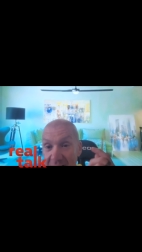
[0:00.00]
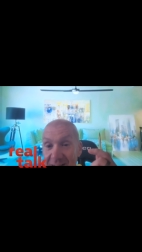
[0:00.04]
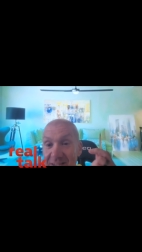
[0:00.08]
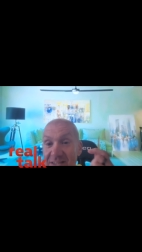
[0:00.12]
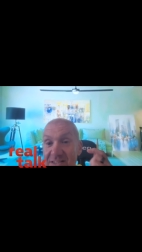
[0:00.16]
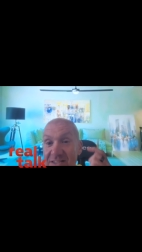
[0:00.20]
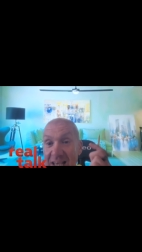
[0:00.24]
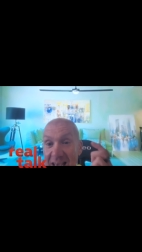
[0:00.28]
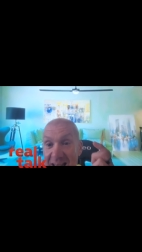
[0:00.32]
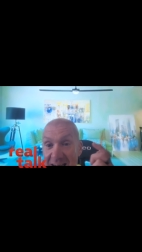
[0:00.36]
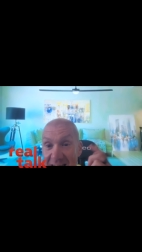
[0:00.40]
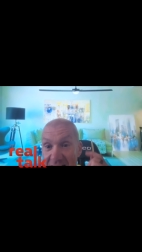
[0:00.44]

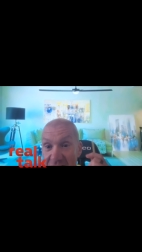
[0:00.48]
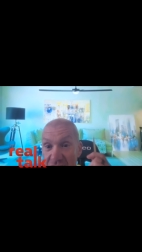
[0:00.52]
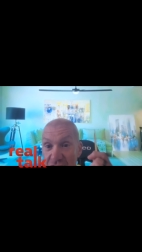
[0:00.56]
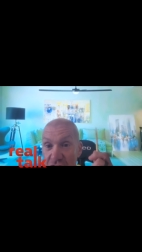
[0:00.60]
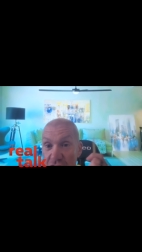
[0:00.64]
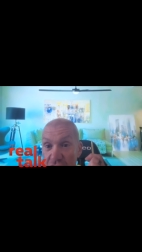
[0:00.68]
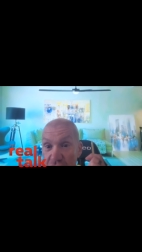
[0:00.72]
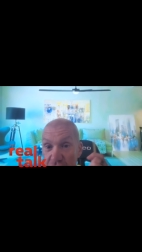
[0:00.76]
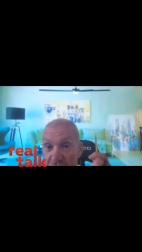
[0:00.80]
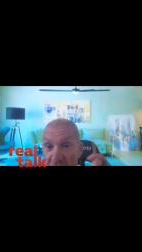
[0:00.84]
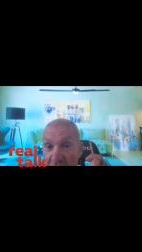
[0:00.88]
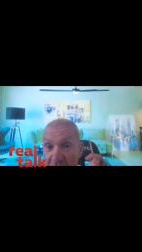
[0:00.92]
Tell it to
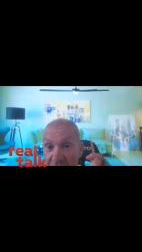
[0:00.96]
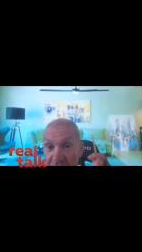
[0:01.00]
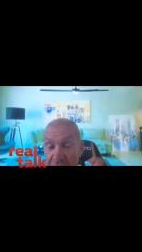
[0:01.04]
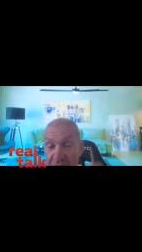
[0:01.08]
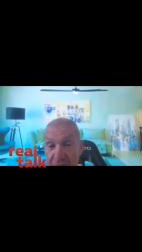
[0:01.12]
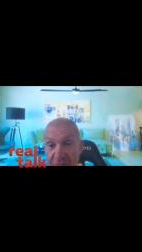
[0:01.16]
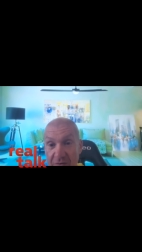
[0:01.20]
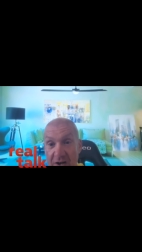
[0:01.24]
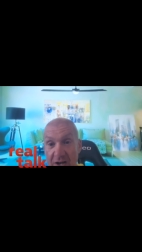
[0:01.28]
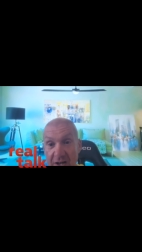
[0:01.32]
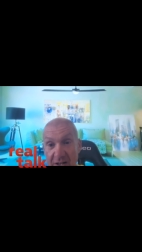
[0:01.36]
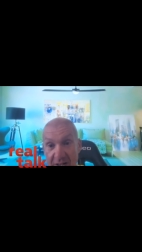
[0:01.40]
shut the
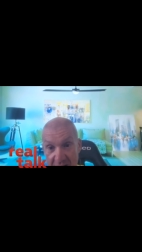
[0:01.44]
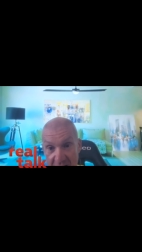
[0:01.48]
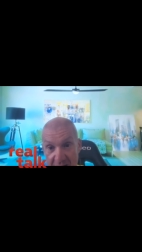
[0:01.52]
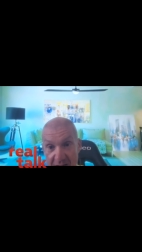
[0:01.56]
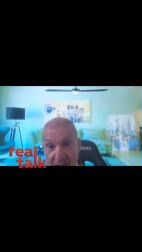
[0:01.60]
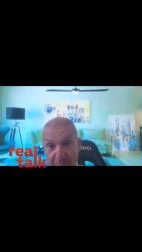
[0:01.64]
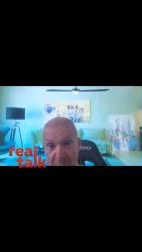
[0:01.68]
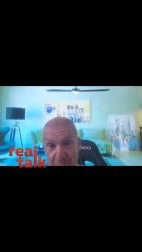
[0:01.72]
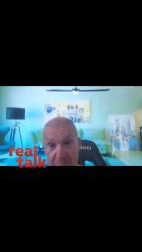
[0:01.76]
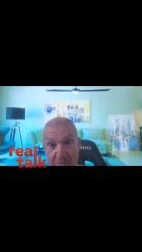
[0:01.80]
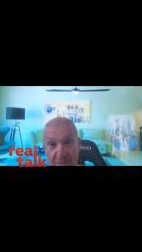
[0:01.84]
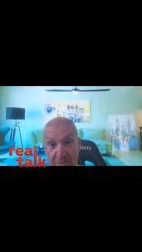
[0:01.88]
fuck
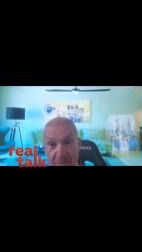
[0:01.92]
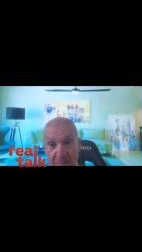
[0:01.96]
up.